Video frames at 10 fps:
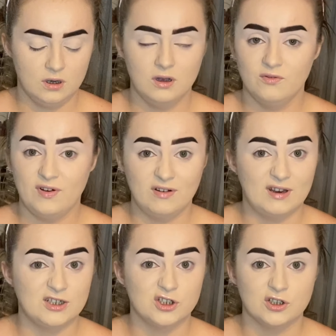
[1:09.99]

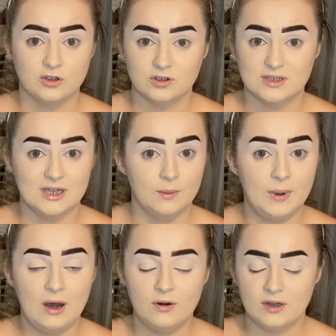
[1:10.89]
foundation, concealer,
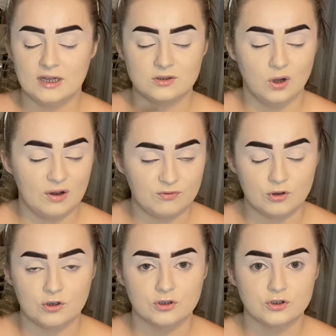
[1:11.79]
powder. That's all I've
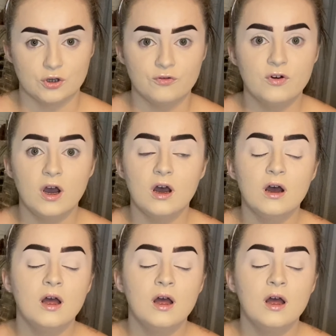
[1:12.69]
done so far.